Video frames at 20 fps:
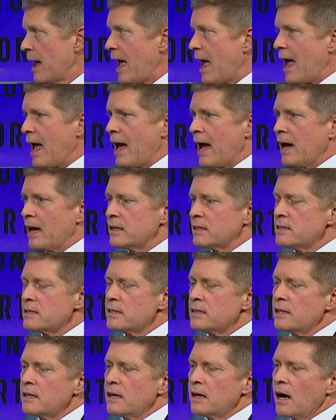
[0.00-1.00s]

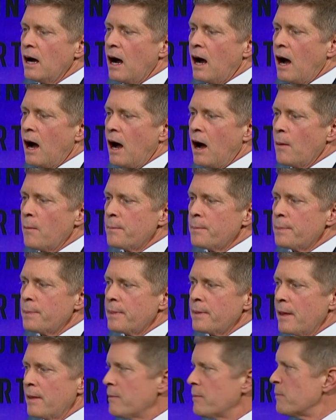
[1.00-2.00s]
And um,
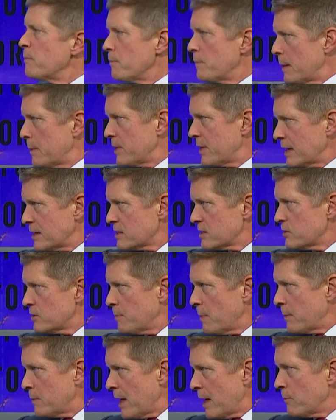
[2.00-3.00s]
maybe, that's,
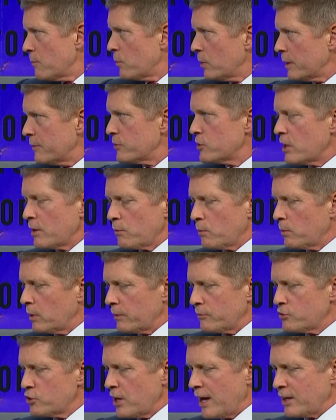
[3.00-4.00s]
maybe that will have, will
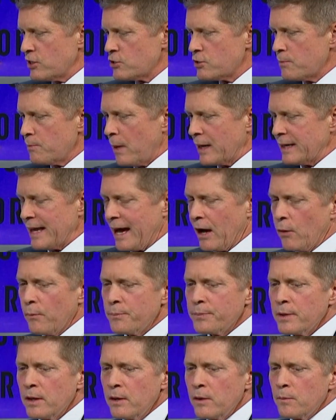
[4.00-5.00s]
have changed by now.
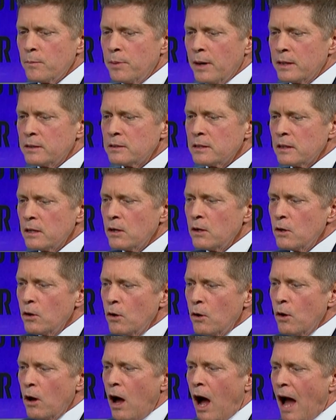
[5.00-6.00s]
But oh,